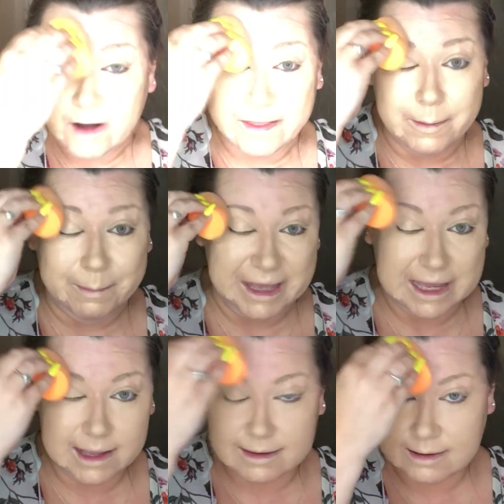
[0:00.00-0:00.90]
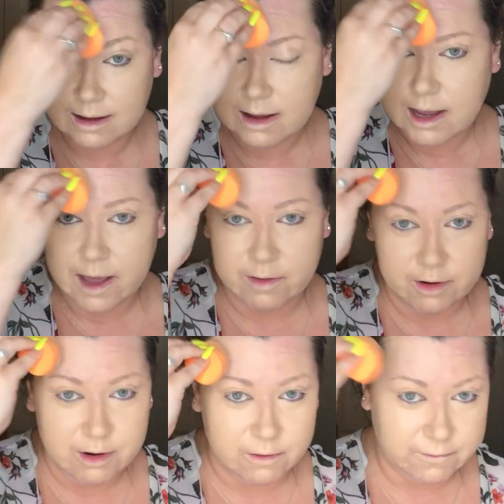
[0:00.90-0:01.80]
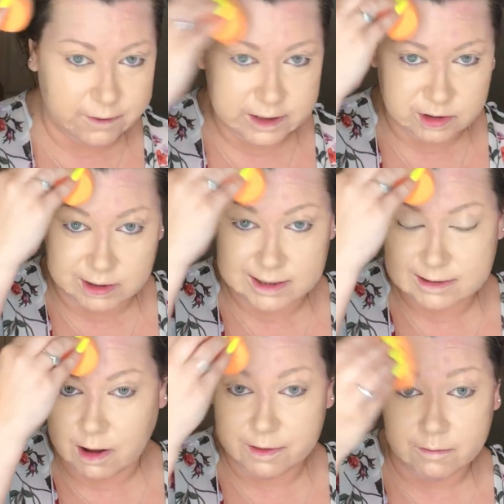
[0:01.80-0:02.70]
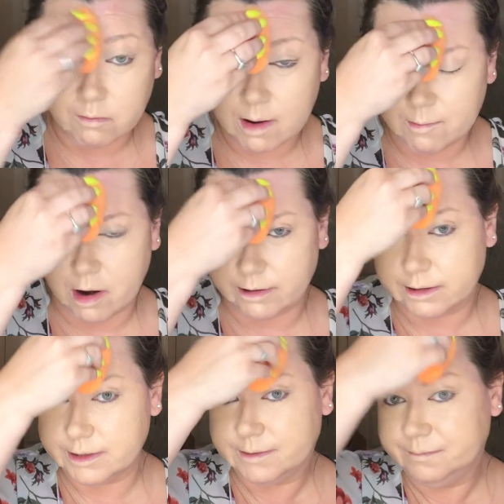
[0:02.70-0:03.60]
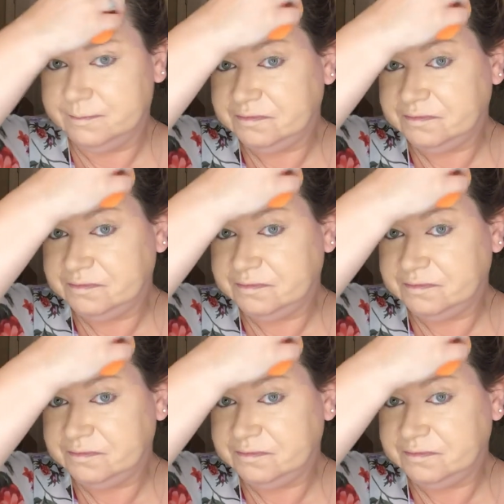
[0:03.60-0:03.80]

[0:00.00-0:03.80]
called the Beacon, and they're known for these drinks called the Rum Runners.